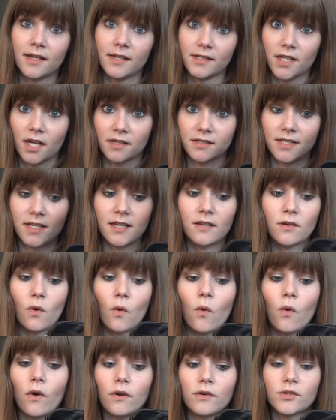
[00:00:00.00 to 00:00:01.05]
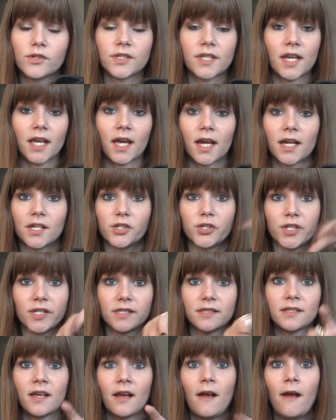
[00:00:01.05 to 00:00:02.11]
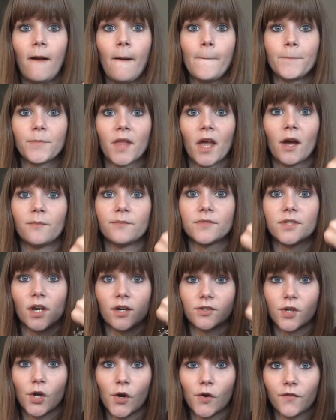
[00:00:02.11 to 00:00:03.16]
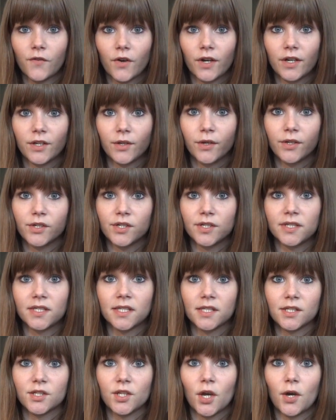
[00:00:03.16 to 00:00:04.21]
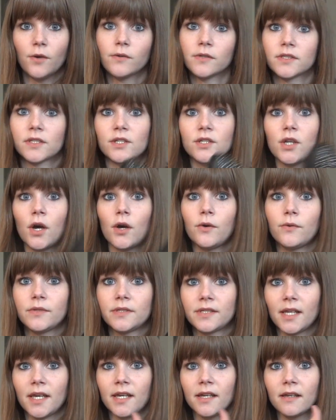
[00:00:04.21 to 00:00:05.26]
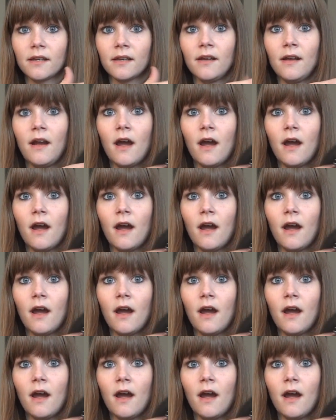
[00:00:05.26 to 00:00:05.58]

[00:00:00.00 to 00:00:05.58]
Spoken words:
tucked in, or just any kind of jeans tucked over, and you can just see the toe, because the toe is like